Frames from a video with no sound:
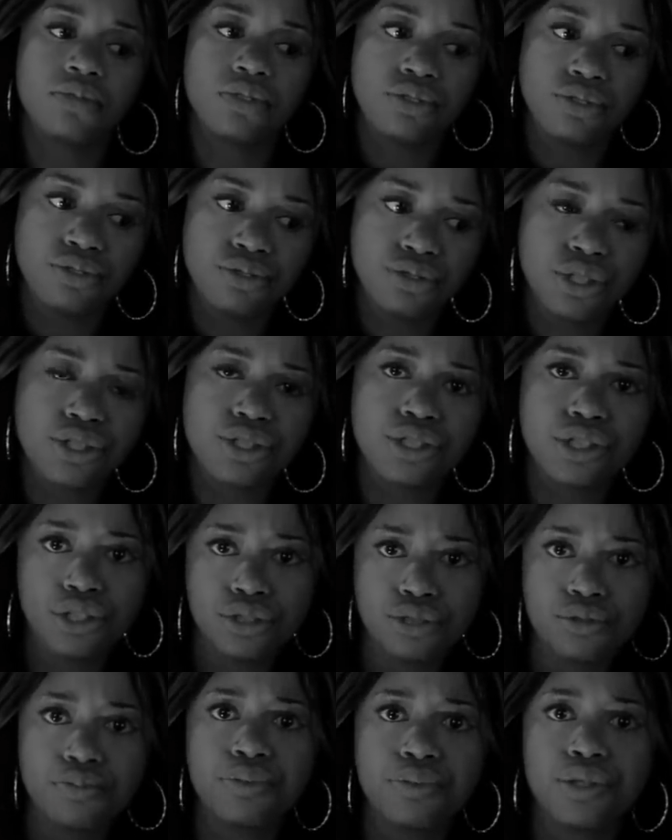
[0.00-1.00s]
You just
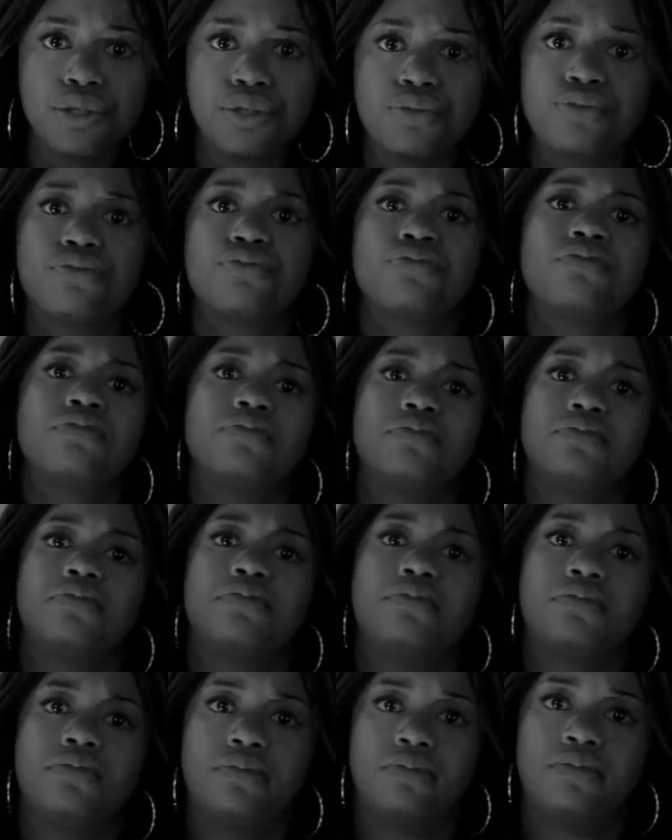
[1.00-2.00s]
need to be you.
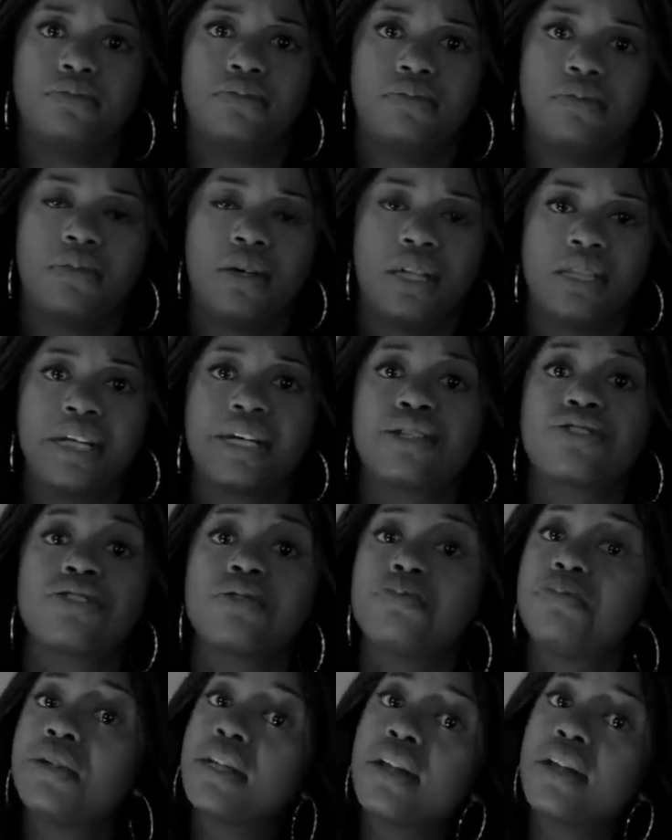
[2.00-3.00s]
And that should be